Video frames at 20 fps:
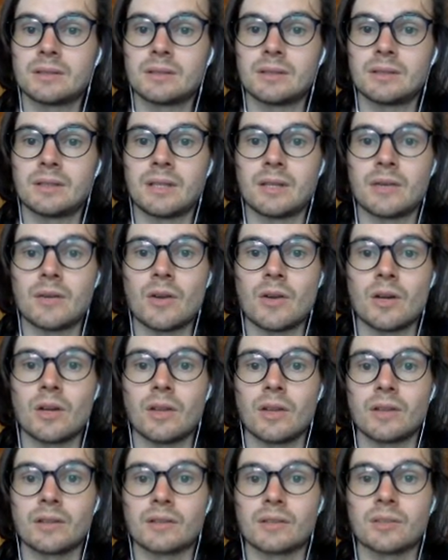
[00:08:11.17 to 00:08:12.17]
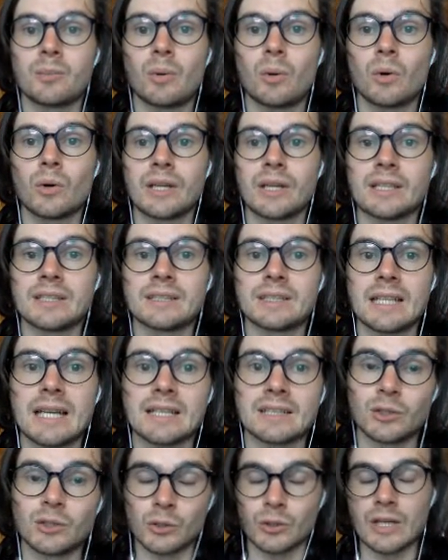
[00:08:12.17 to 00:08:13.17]
their their support isn't
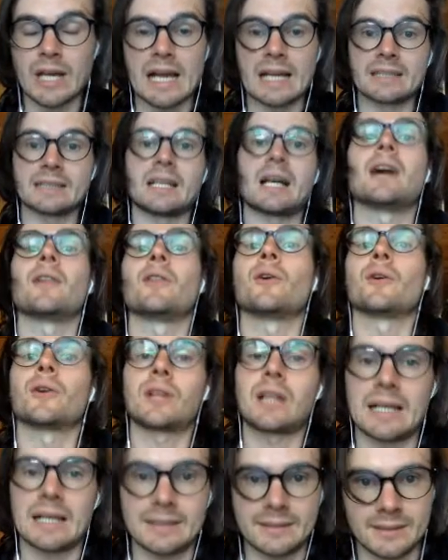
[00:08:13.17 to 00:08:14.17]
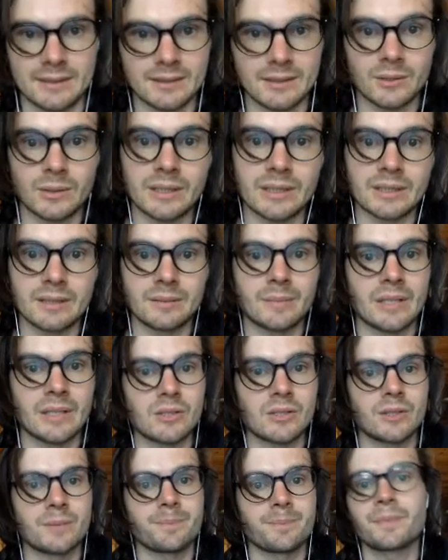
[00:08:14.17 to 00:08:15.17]
as good as other classes, so I didn't
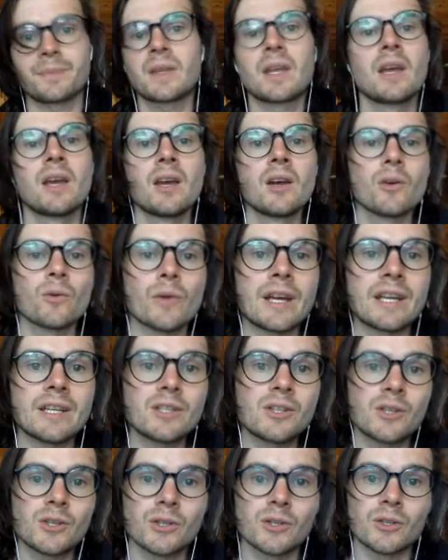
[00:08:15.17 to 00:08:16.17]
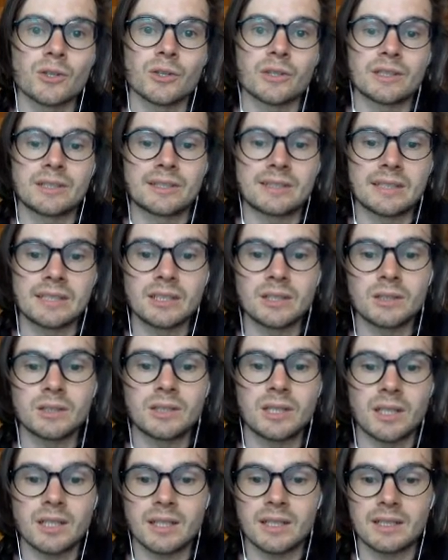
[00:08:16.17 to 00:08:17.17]
mention it. Ranger single
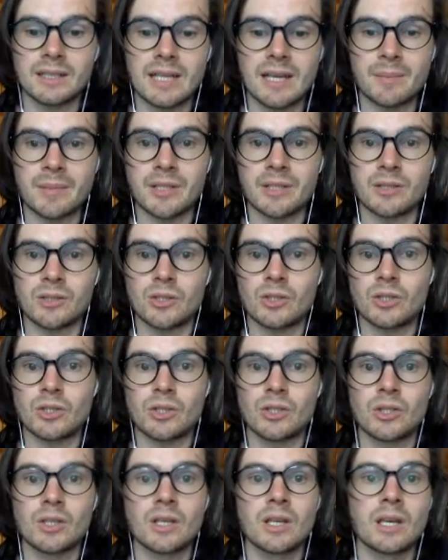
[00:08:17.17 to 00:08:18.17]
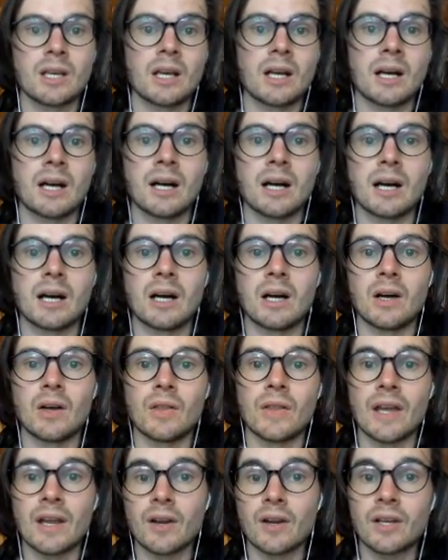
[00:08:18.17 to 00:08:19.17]
target damage. Uh,
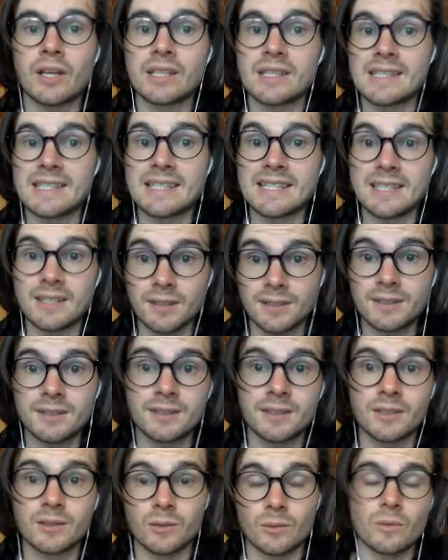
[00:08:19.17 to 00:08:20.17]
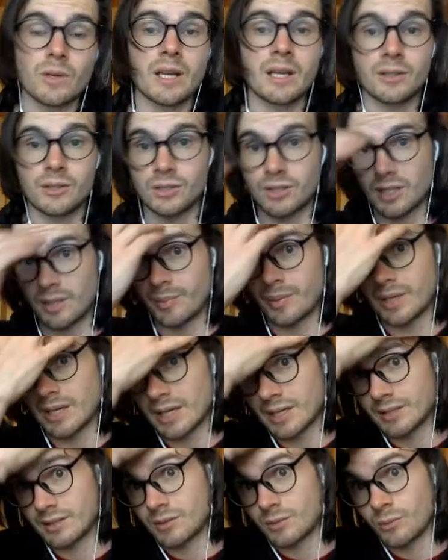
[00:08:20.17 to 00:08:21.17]
they are consistent range
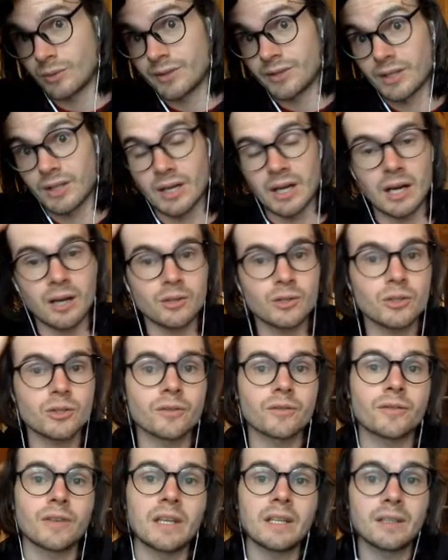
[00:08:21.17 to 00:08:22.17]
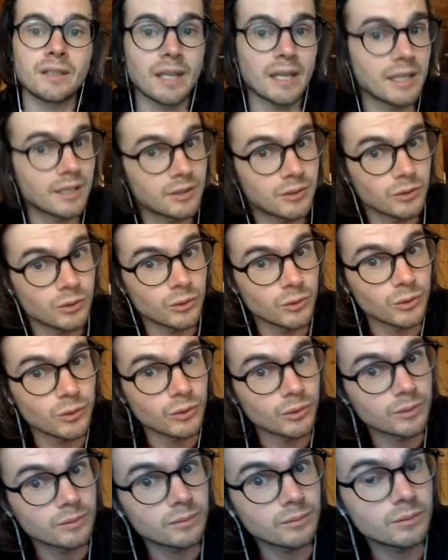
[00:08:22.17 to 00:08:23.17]
DPS. With the archer feat, they can
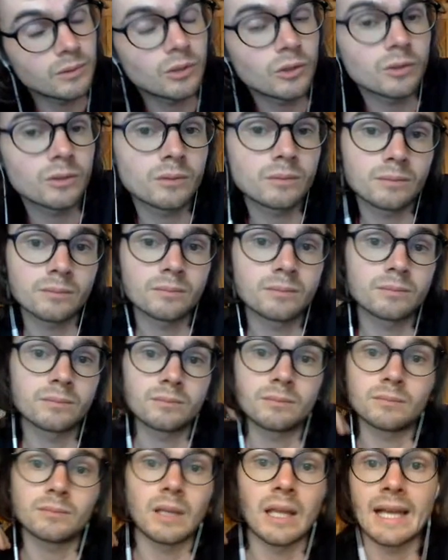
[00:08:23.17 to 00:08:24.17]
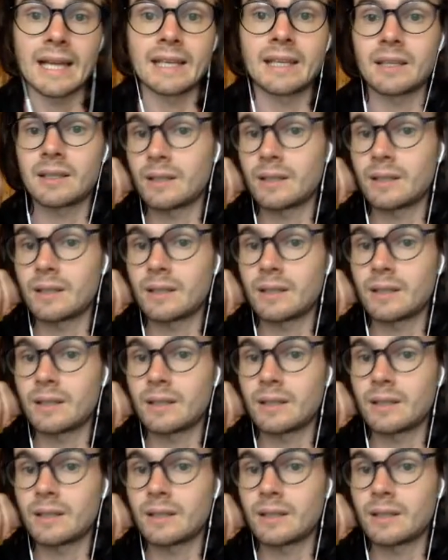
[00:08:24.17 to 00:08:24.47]
do like